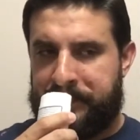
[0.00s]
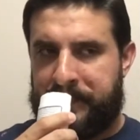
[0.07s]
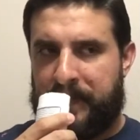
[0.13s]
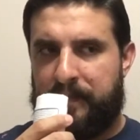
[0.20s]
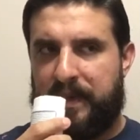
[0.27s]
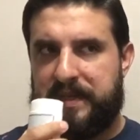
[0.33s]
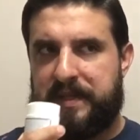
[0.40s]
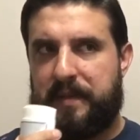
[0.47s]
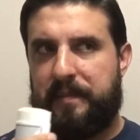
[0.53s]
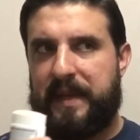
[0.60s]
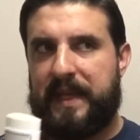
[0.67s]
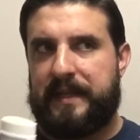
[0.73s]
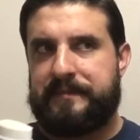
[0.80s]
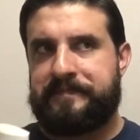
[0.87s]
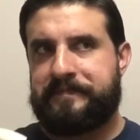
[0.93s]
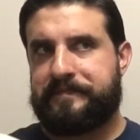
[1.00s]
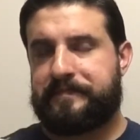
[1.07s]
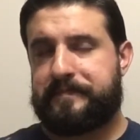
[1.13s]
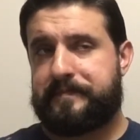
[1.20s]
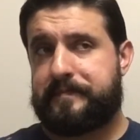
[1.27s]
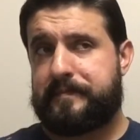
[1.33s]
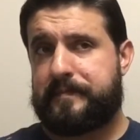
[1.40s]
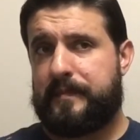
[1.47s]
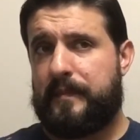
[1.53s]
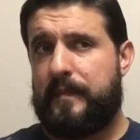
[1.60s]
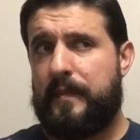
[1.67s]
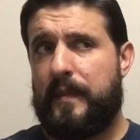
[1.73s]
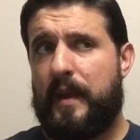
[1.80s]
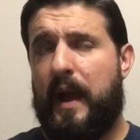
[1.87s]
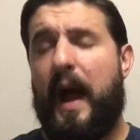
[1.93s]
But to me,
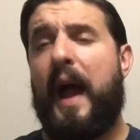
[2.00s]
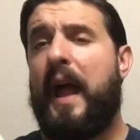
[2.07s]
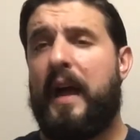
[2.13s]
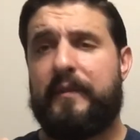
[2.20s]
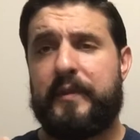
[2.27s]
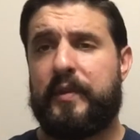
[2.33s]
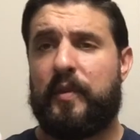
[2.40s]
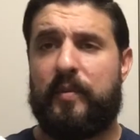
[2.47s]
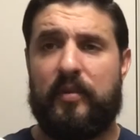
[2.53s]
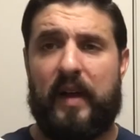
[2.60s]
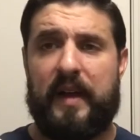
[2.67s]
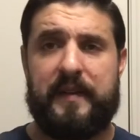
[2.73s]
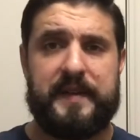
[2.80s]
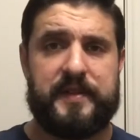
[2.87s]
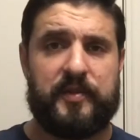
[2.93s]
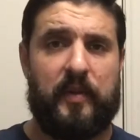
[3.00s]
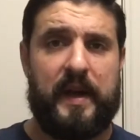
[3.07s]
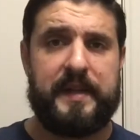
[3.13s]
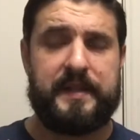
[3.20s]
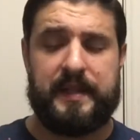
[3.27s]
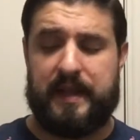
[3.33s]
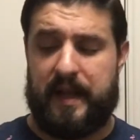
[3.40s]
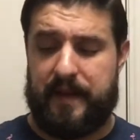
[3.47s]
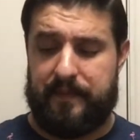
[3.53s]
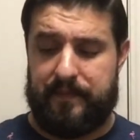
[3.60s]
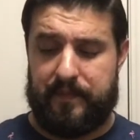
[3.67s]
I have to apply this twice a day.